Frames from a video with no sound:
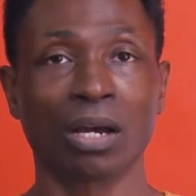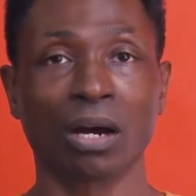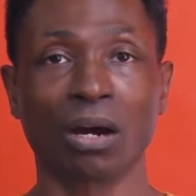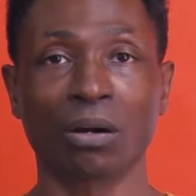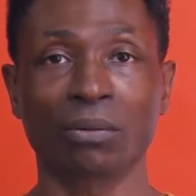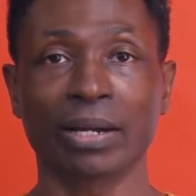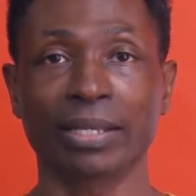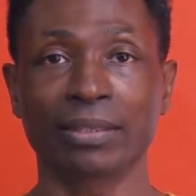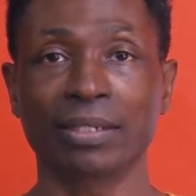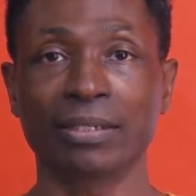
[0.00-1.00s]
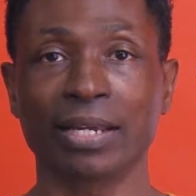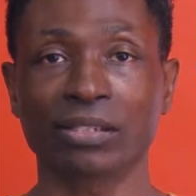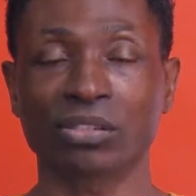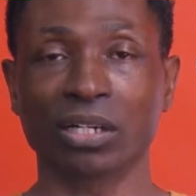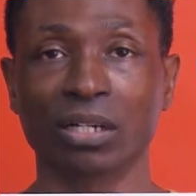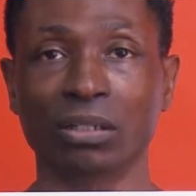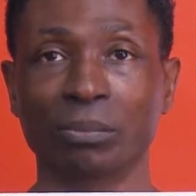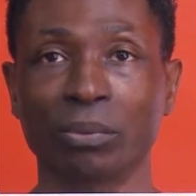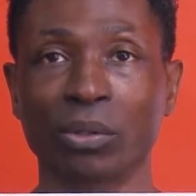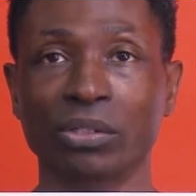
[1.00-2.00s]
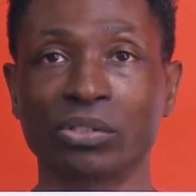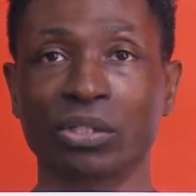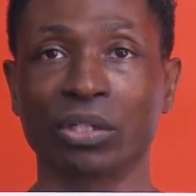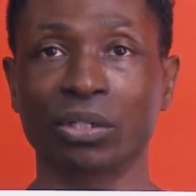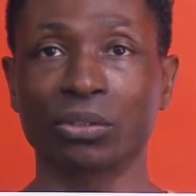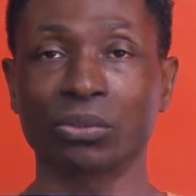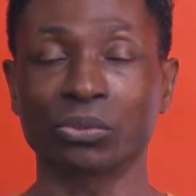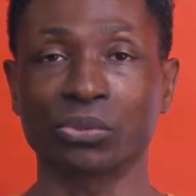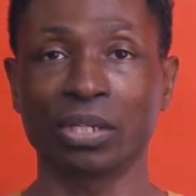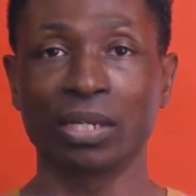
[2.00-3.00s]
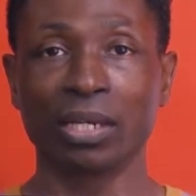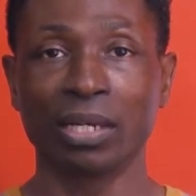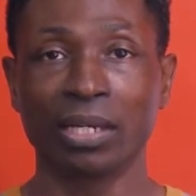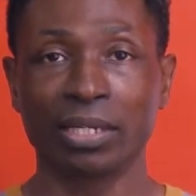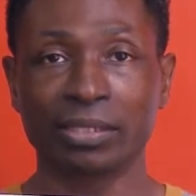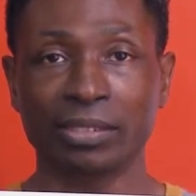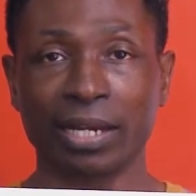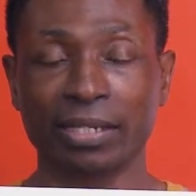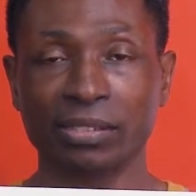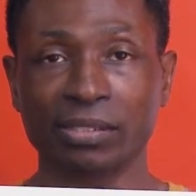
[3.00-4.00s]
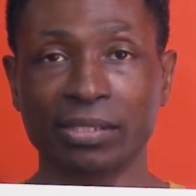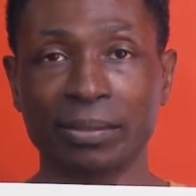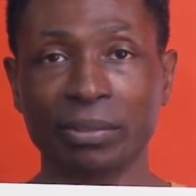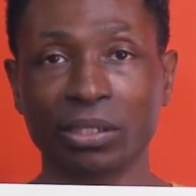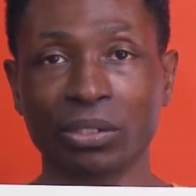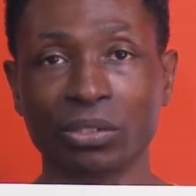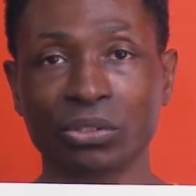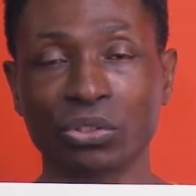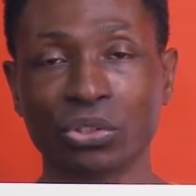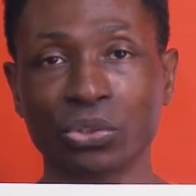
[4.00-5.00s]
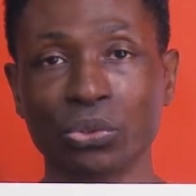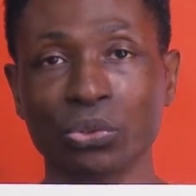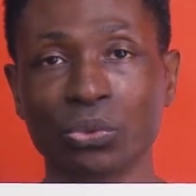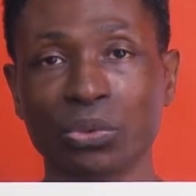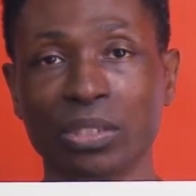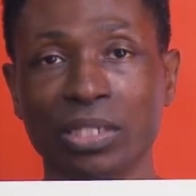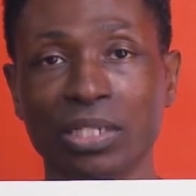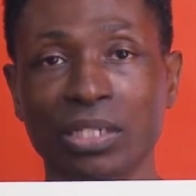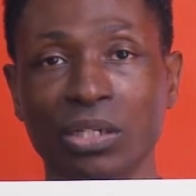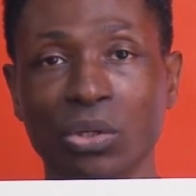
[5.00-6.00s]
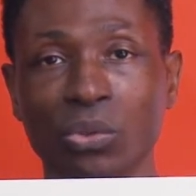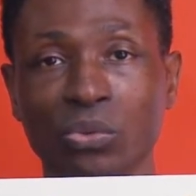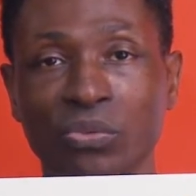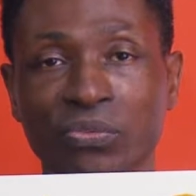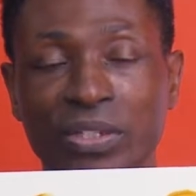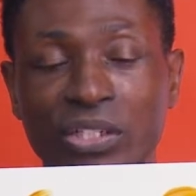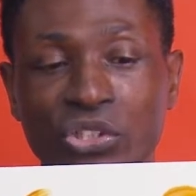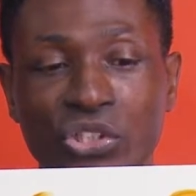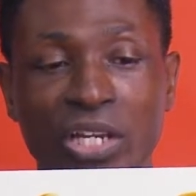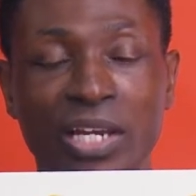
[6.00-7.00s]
All right, the next color, boys and girls, is kind of similar to the goldfish.